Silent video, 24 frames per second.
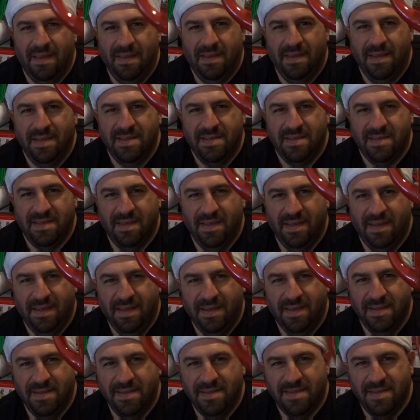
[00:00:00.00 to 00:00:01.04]
This
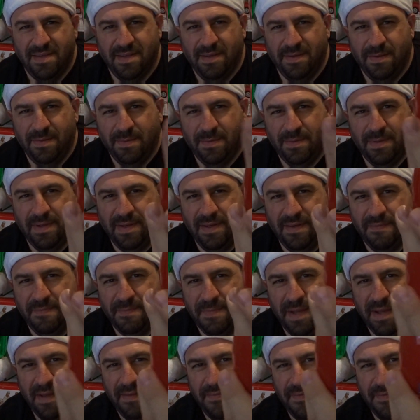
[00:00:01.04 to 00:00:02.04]
is one of my